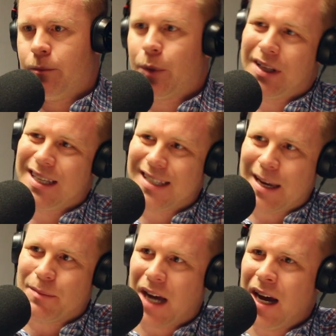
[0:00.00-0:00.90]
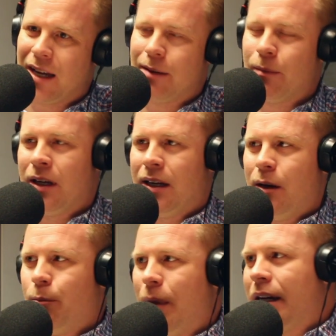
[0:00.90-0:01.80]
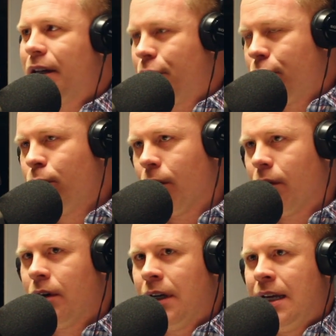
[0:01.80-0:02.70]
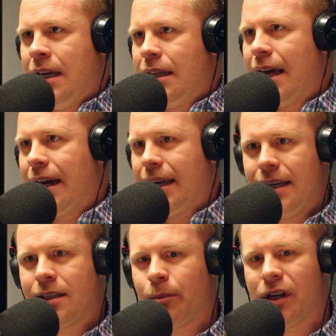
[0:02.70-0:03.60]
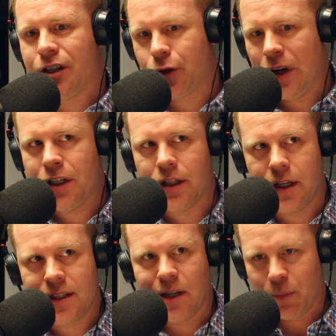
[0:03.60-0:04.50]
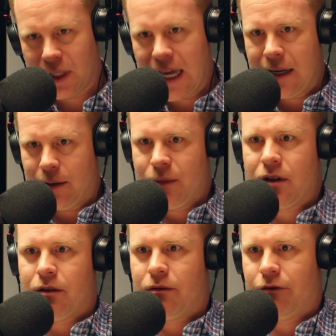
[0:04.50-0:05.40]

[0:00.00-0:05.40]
But at the same time, making sure that his administration isn't blamed,